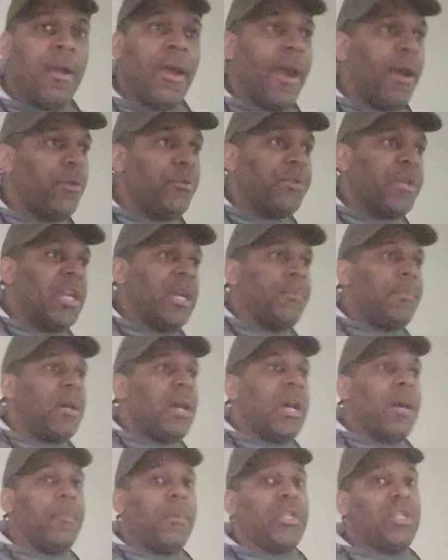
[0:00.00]
I don't care
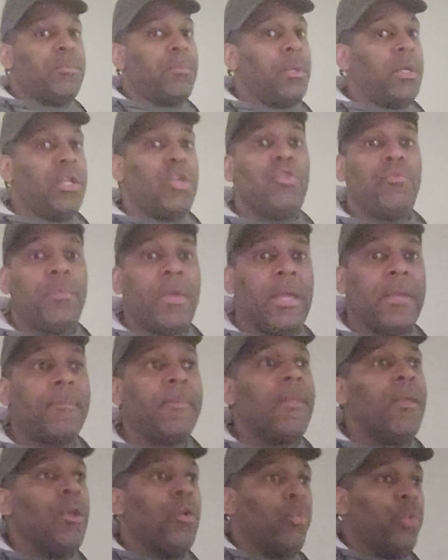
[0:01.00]
about how much money you
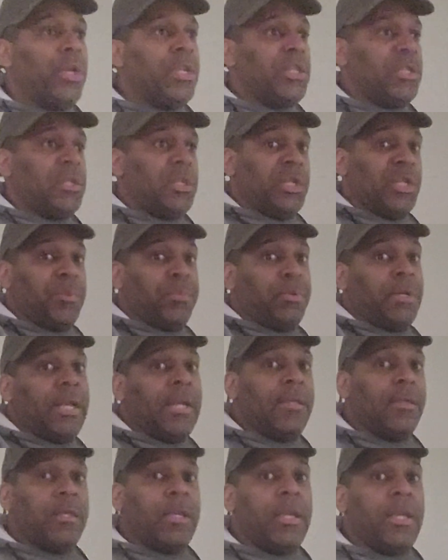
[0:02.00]
make. We just
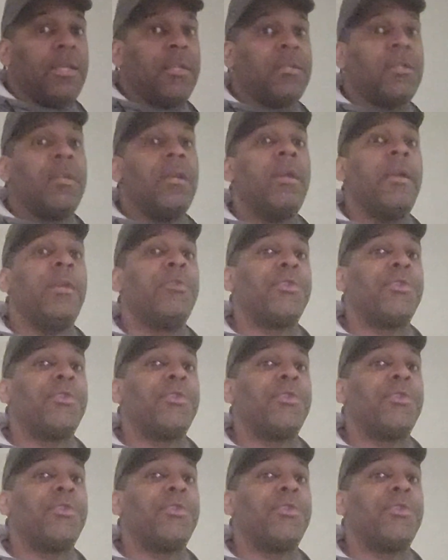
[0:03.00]
explain things